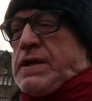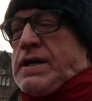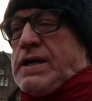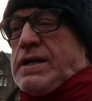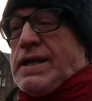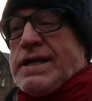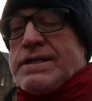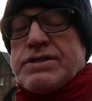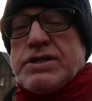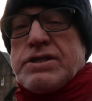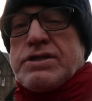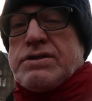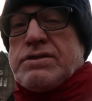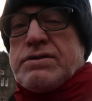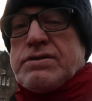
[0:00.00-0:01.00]

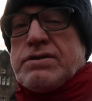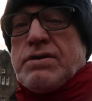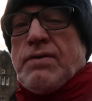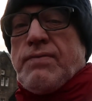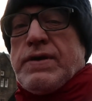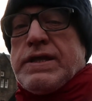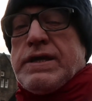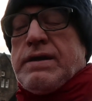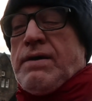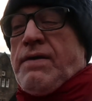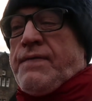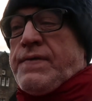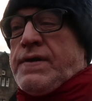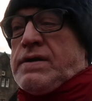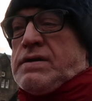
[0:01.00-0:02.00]
lenses to go with it,
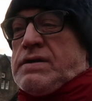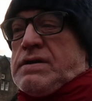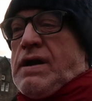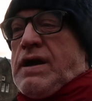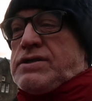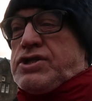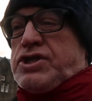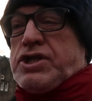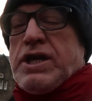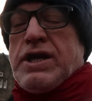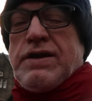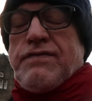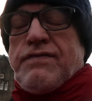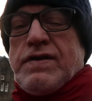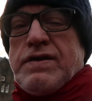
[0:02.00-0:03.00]
and
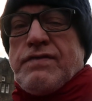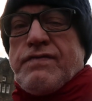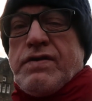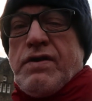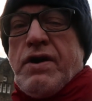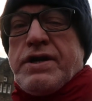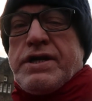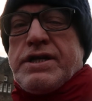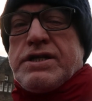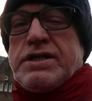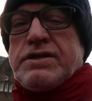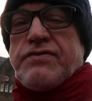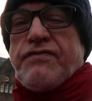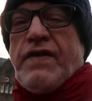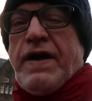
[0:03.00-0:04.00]
Steve will have got
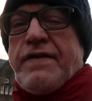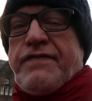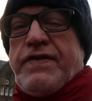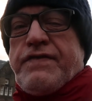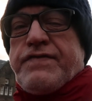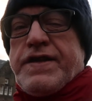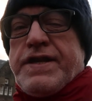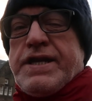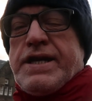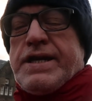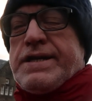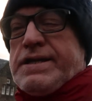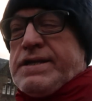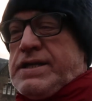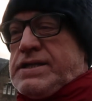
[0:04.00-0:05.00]
his
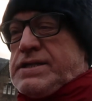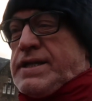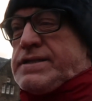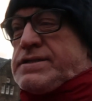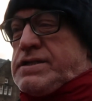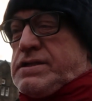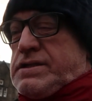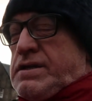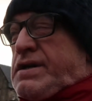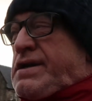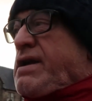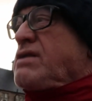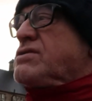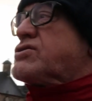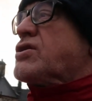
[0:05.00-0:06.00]
550D and his lenses.
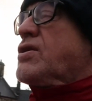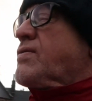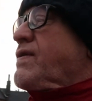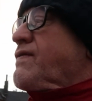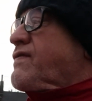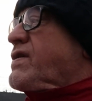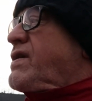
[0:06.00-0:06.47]
So we've